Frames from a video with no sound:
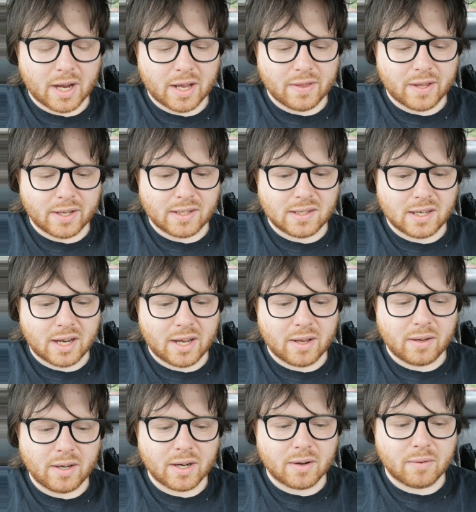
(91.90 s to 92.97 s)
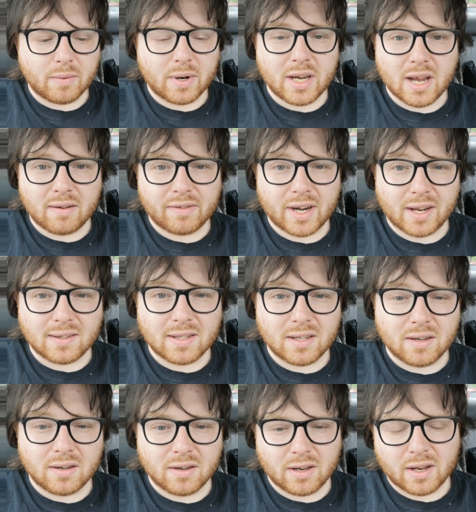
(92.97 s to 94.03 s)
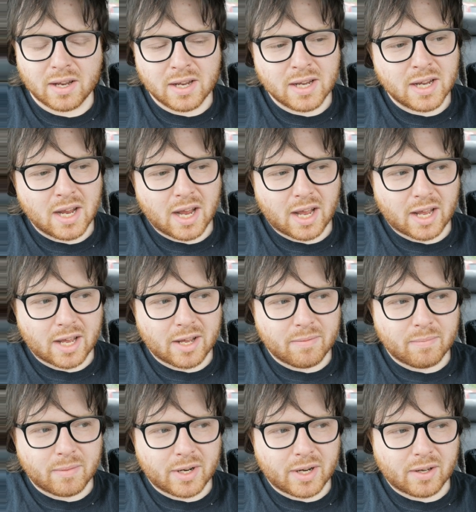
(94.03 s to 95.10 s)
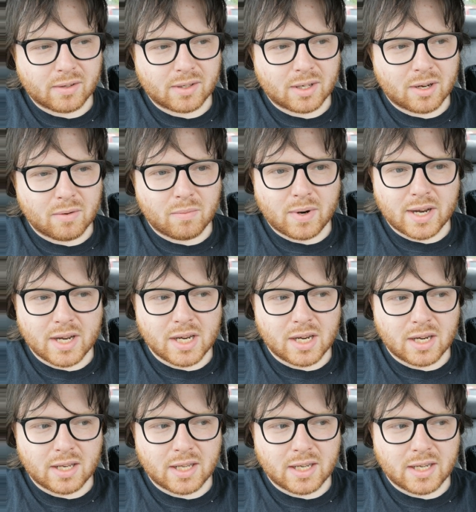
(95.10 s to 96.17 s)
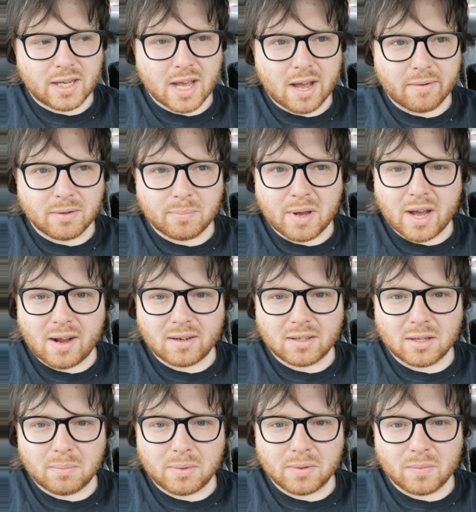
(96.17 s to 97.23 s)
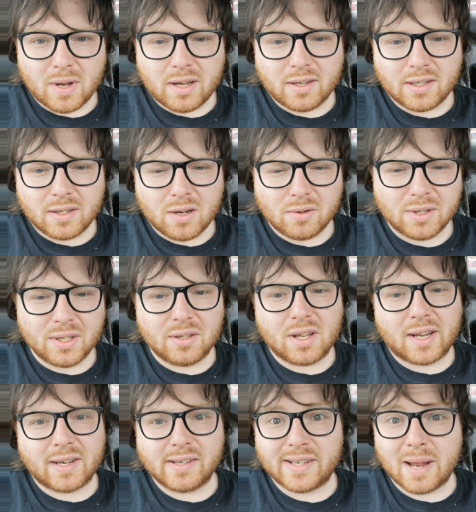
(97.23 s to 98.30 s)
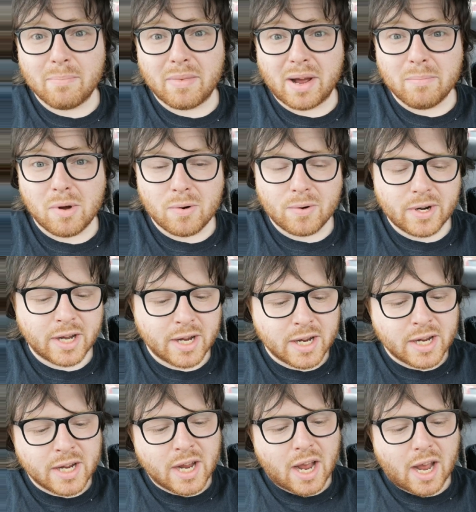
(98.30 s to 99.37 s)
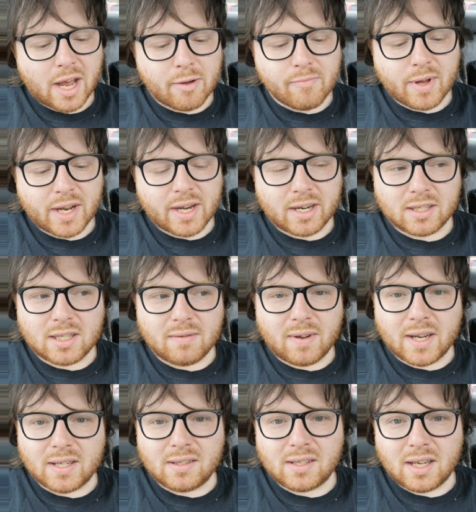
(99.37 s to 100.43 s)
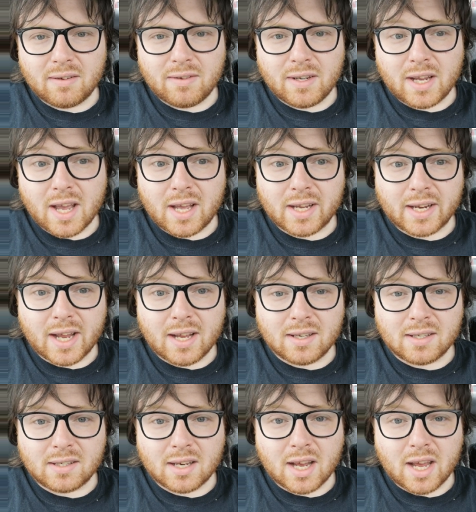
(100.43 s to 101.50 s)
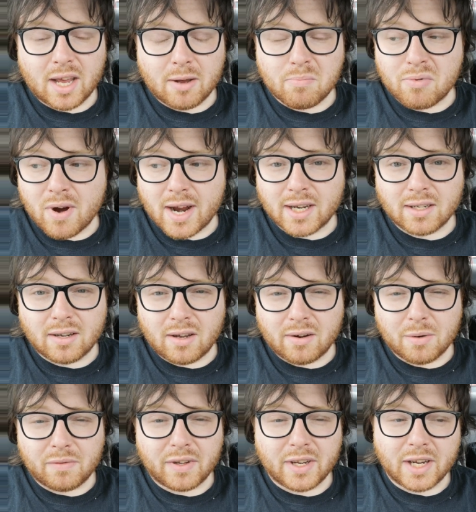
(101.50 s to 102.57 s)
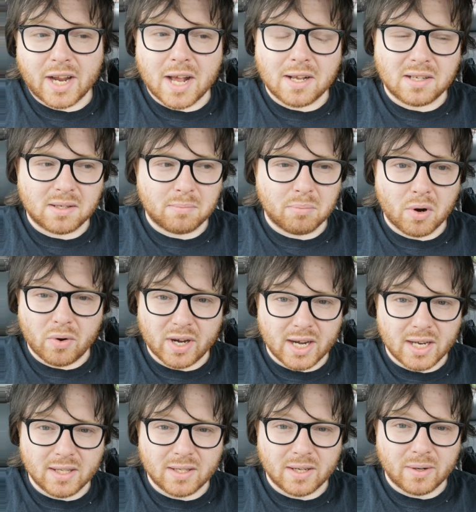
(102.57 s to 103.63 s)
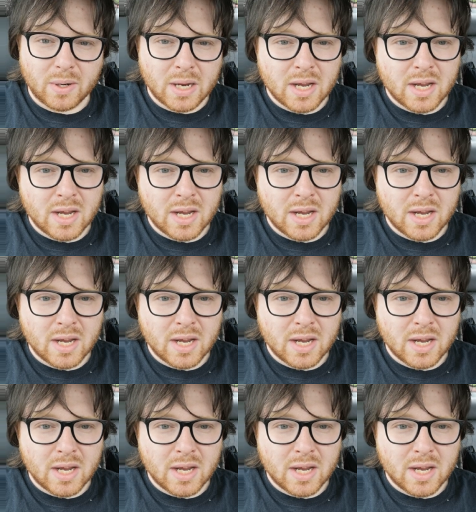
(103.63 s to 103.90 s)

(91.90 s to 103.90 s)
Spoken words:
that you know, when you have an accident, and also when the car is parked up as well, it goes into like a standby mode and activates if your car gets pranged or if it gets broken into.